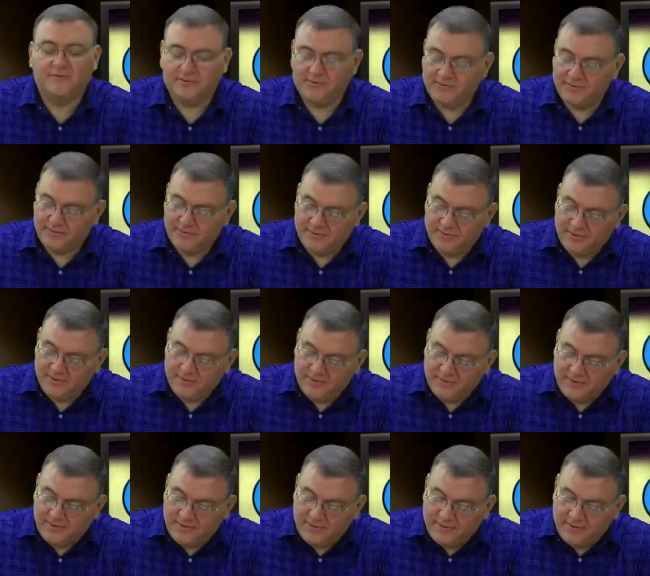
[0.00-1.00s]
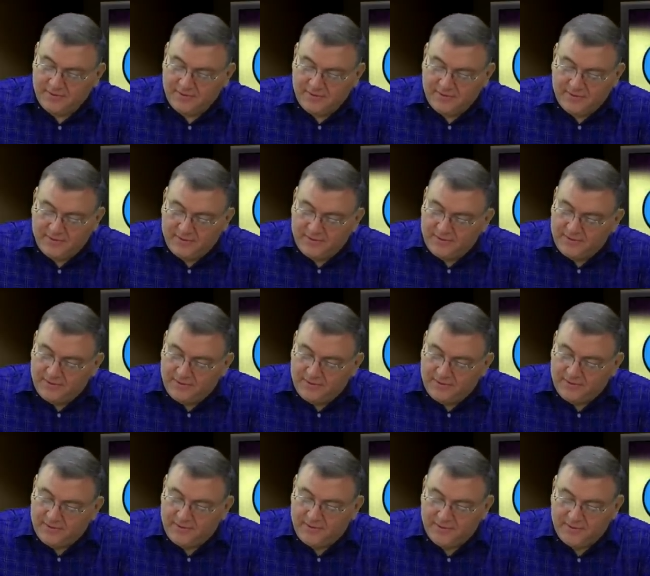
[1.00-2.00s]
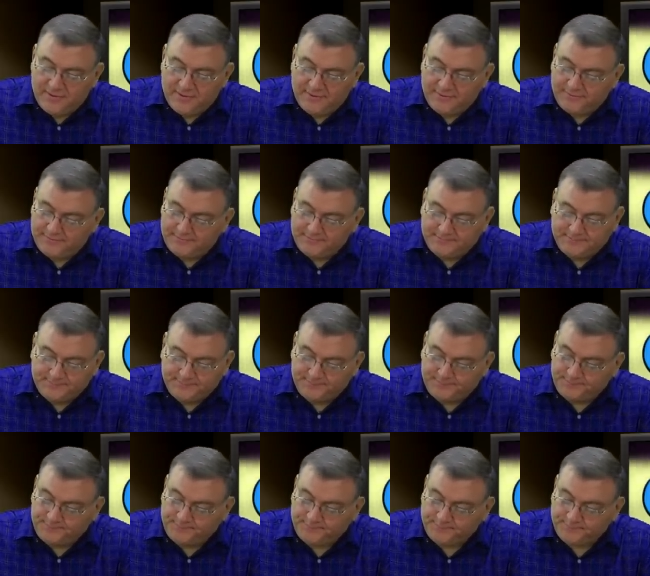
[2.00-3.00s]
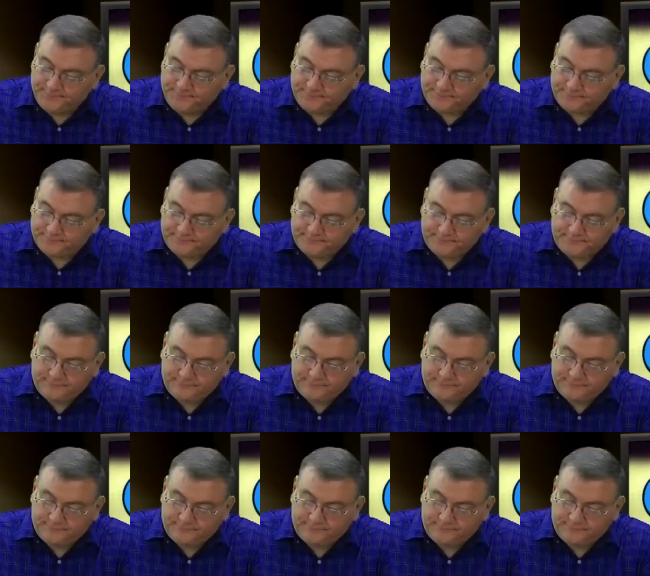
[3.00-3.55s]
Nobody speaks.